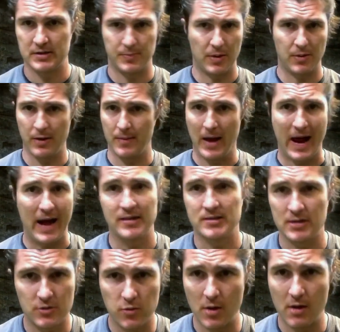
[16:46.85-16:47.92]
The program has
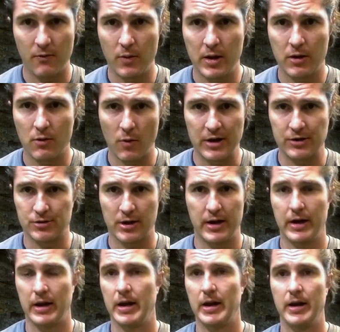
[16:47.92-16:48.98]
the 12-week weight
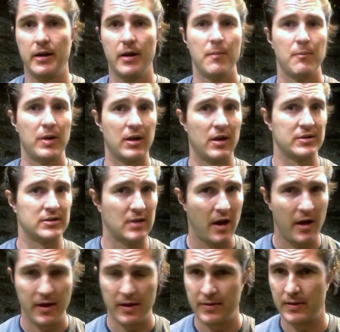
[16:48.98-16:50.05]
training in it because
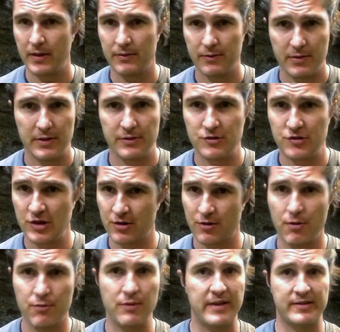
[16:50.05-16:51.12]
the
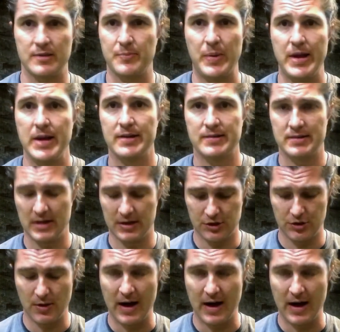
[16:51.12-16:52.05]
general recipe is this.